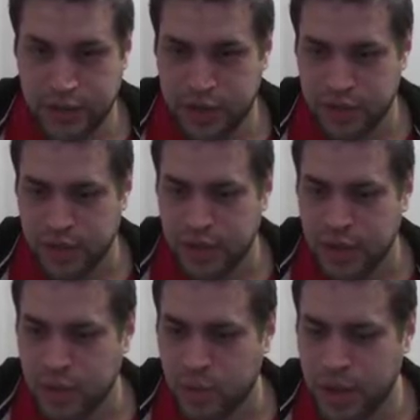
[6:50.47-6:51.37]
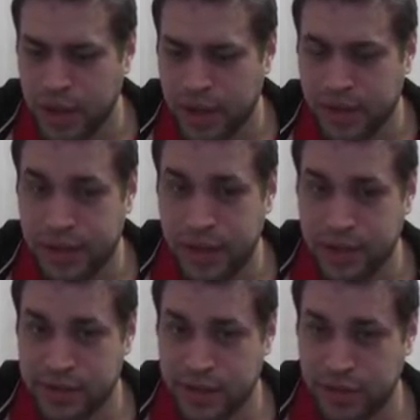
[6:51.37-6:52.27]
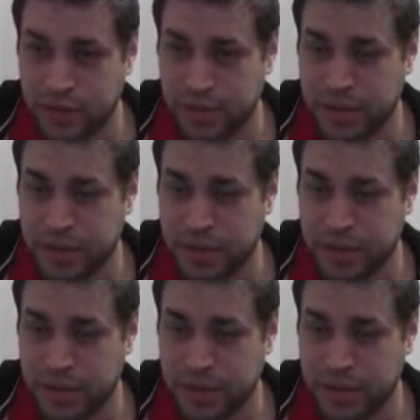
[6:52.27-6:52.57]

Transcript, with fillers: event. We had Dainsleaf,